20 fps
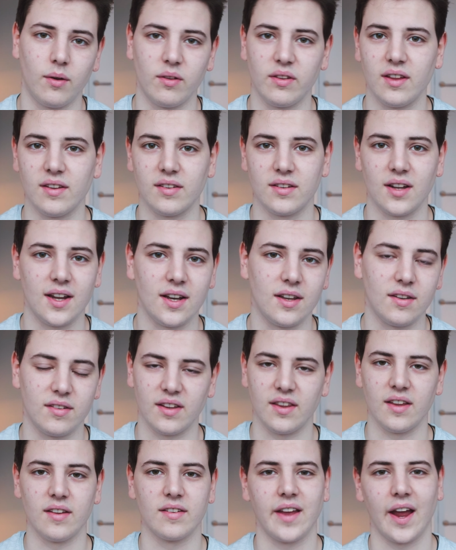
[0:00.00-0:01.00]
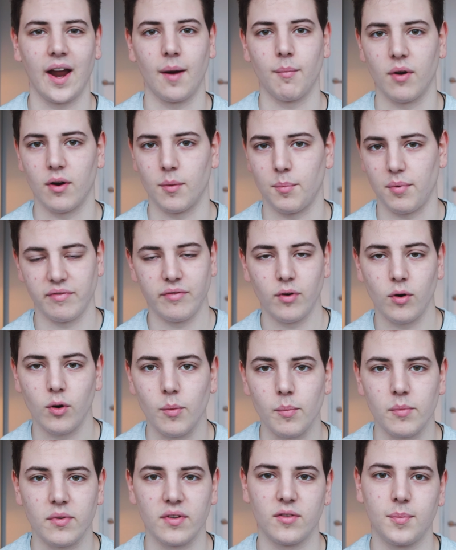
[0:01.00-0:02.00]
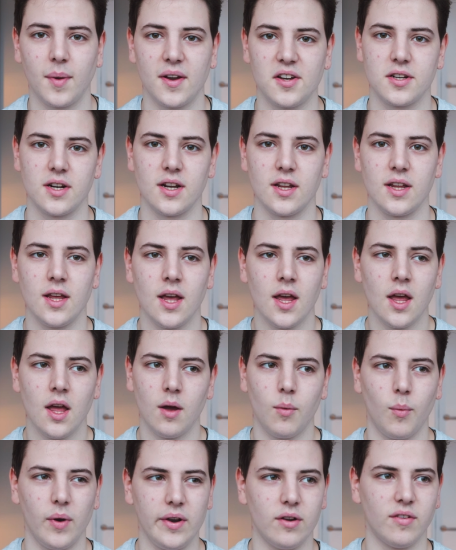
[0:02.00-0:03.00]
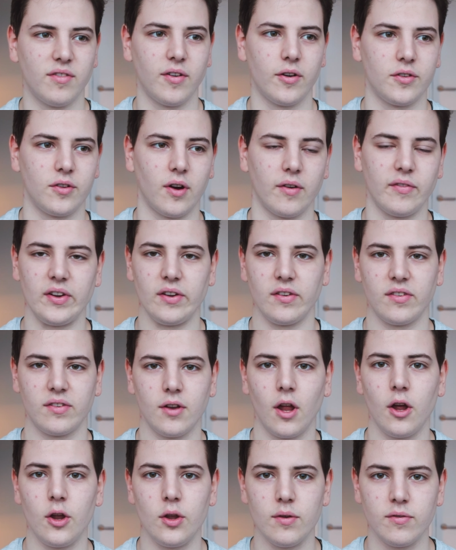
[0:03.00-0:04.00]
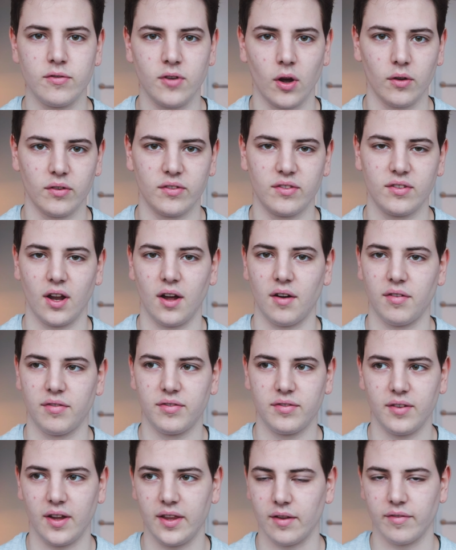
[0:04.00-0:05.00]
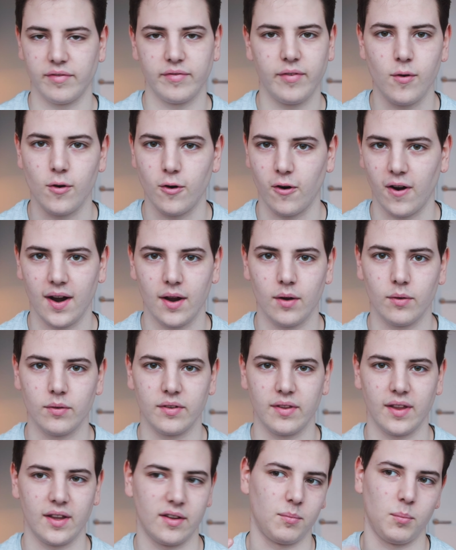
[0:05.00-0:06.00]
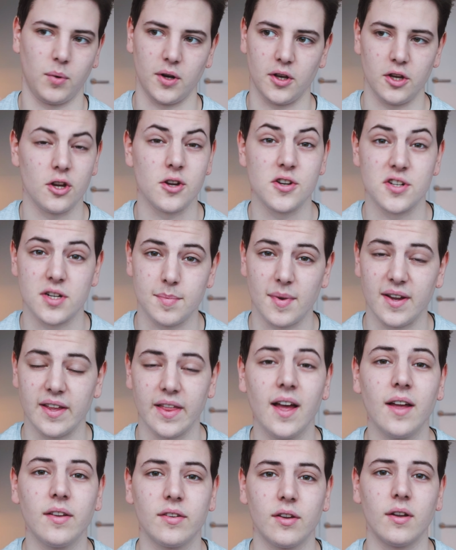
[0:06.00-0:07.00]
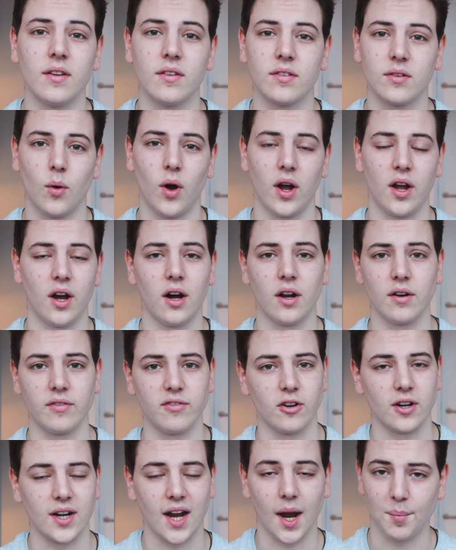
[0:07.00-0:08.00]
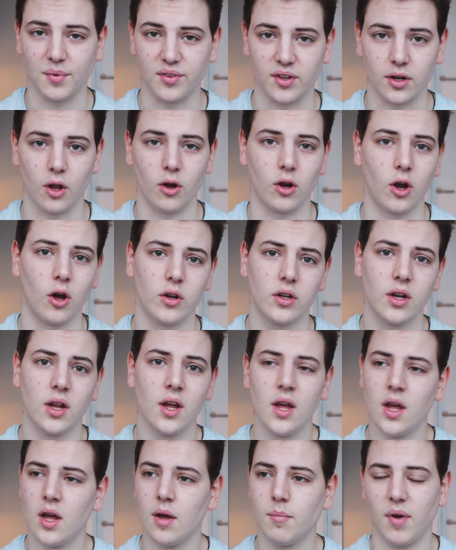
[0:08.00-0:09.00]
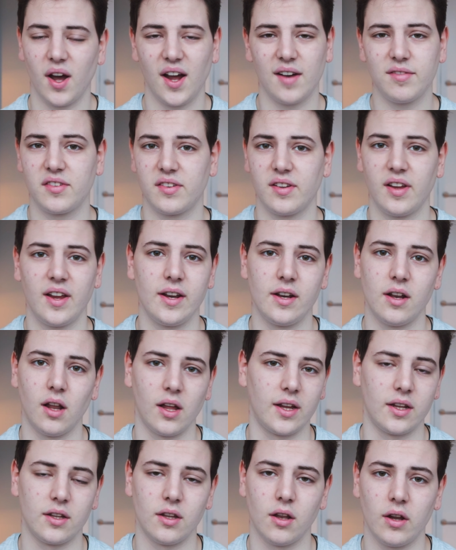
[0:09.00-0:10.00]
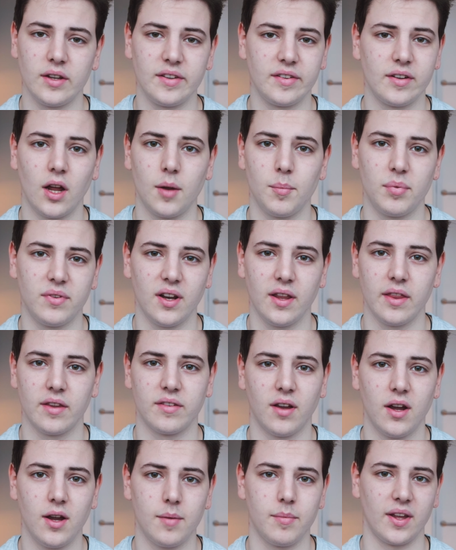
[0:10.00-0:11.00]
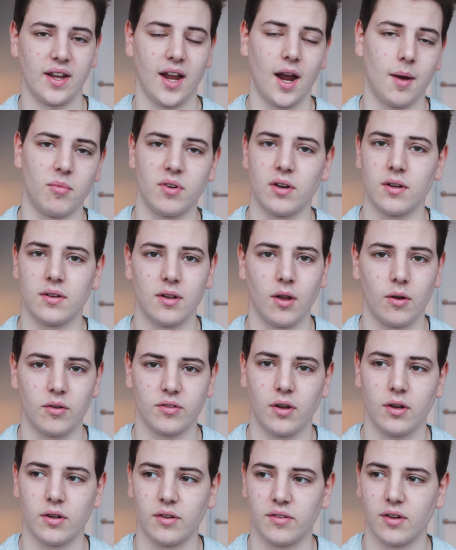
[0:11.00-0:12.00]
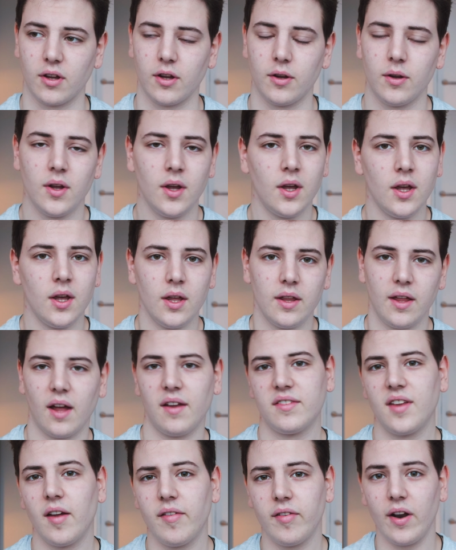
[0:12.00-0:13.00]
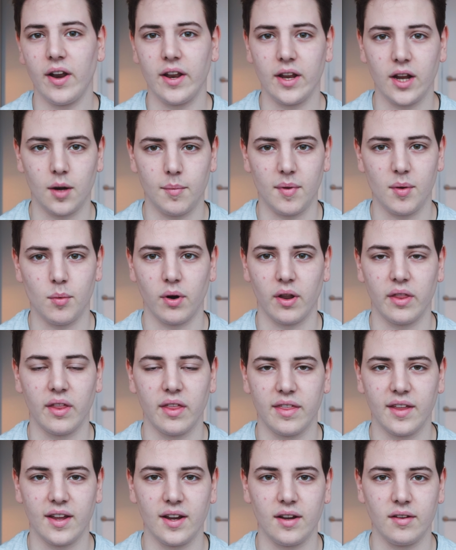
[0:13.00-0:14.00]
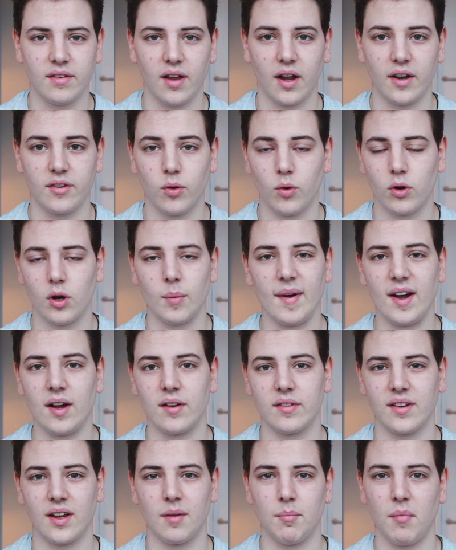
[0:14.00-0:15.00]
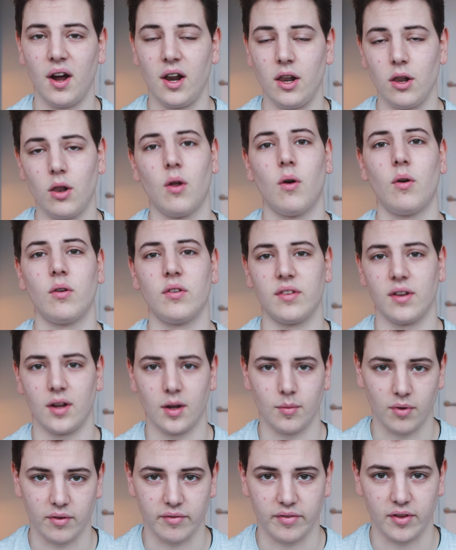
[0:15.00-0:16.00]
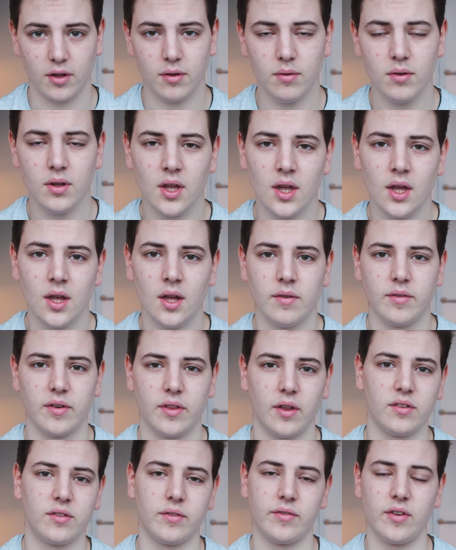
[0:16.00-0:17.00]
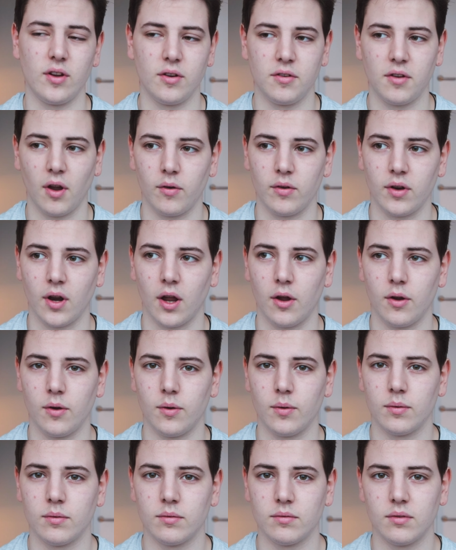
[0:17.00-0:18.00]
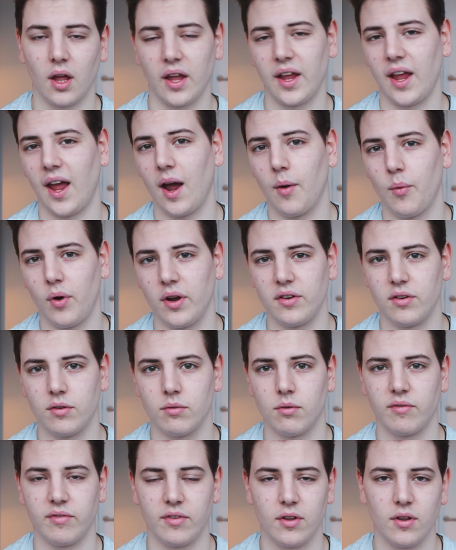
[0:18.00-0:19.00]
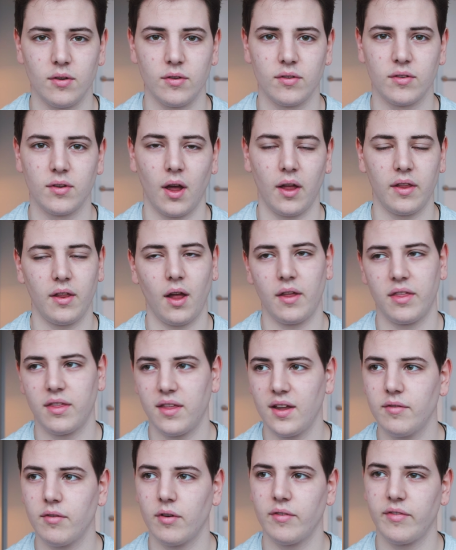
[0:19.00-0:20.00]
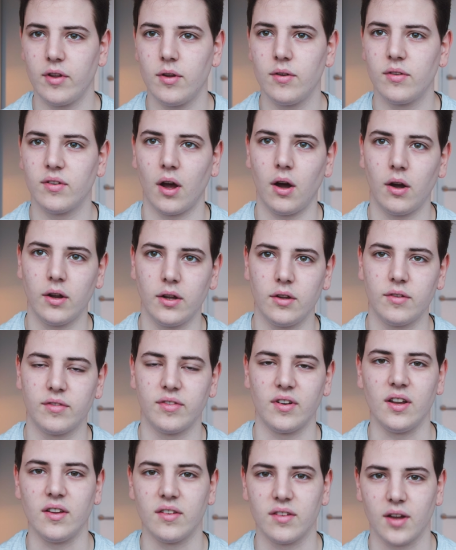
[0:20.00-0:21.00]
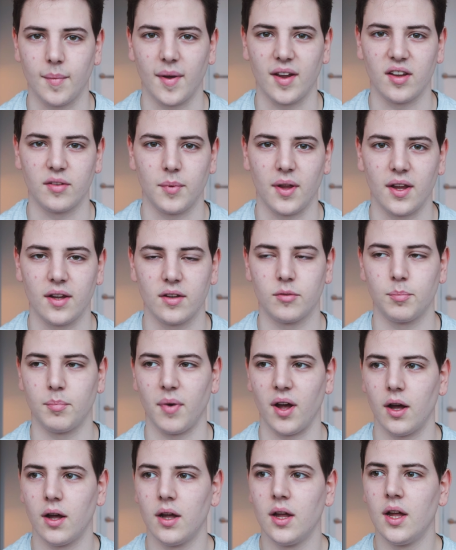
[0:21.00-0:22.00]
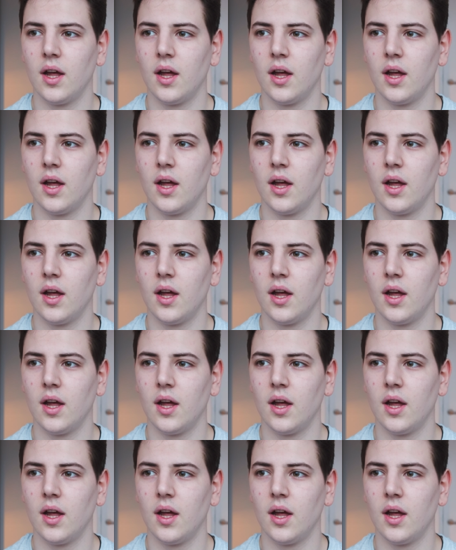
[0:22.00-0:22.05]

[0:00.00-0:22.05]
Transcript: this lens and this camera performed, especially when you're photographing snow. You've got stuff in the foreground that wouldn't usually be there, so it's quite hard for a camera to lock on. But I have to say, like 99% of the time, the camera locks on. So that's definitely going to be one of the things that I talk about in my long-term review. For those of you who don't know, like how I do reviews, I think reviews are useful in some aspects, but